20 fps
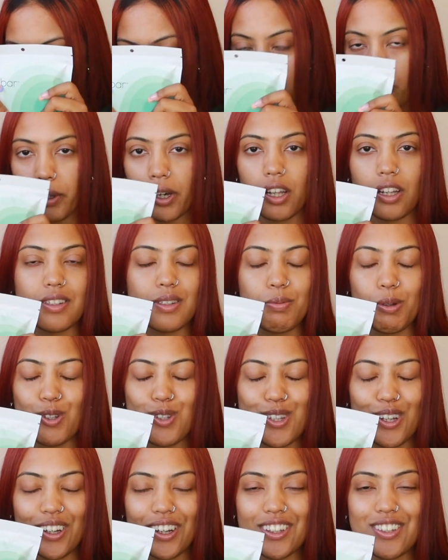Oh my god, it
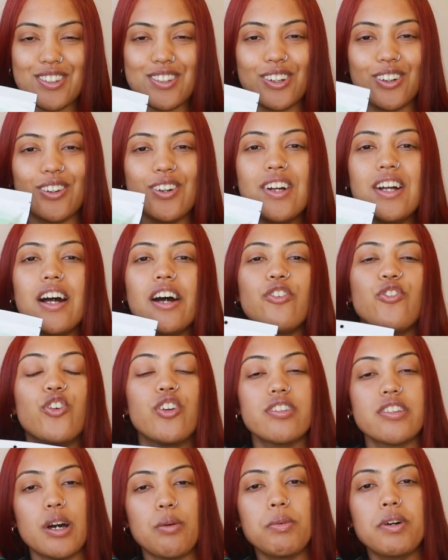smells so good. So
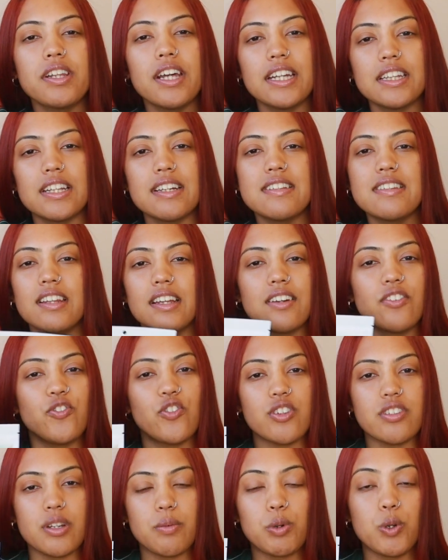for someone like this, like
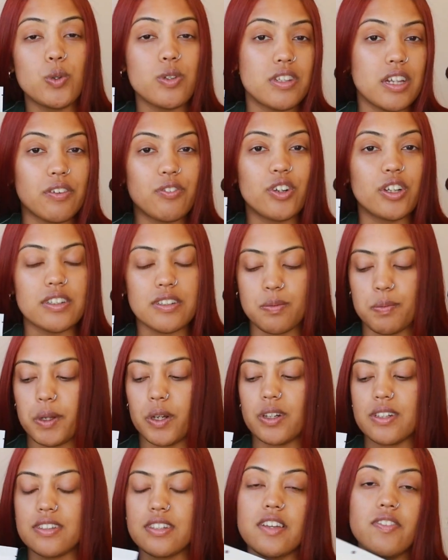for someone who's never
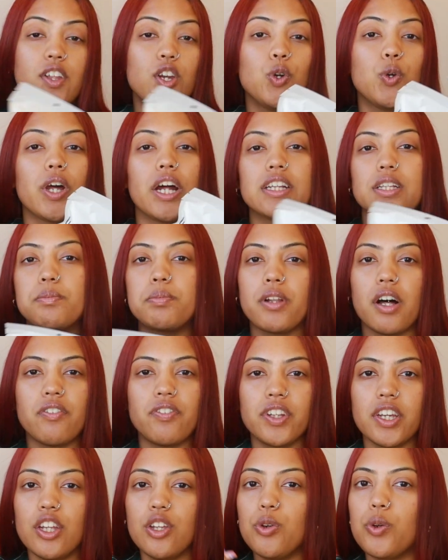experienced it, and then you could end up
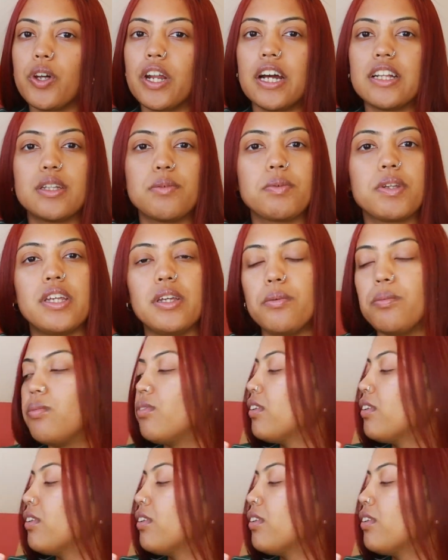loving it, you could end up keep